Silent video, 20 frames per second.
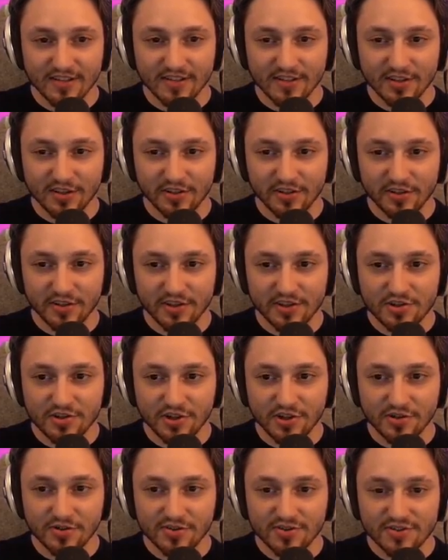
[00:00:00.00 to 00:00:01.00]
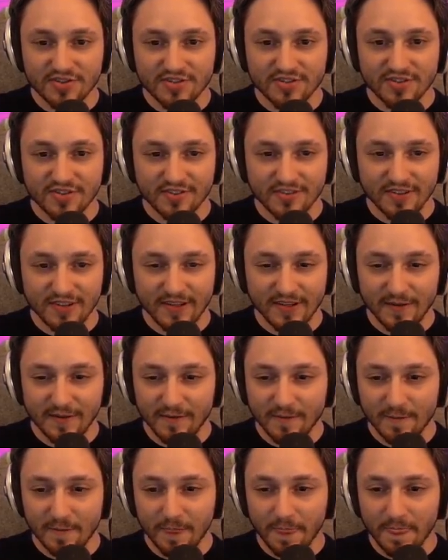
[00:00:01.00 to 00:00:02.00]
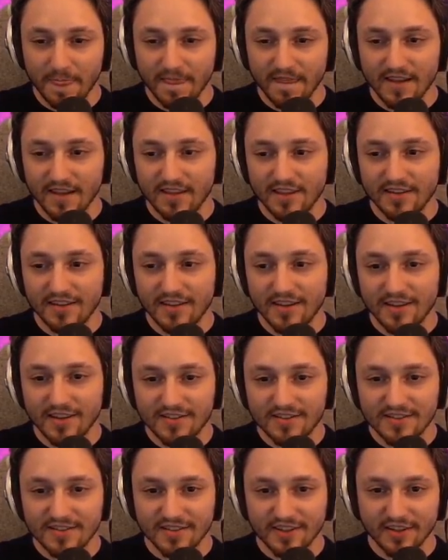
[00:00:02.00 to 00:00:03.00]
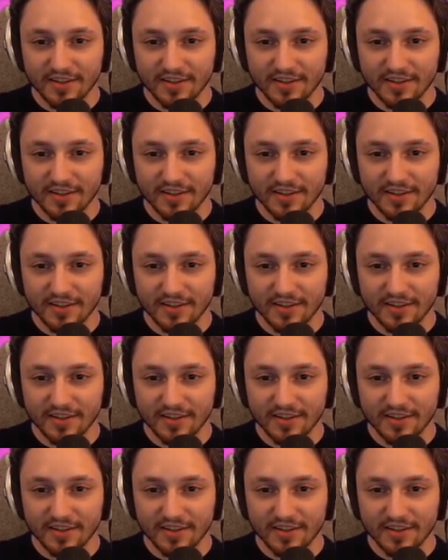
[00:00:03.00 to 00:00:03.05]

clear the drones. And then, yeah, this is like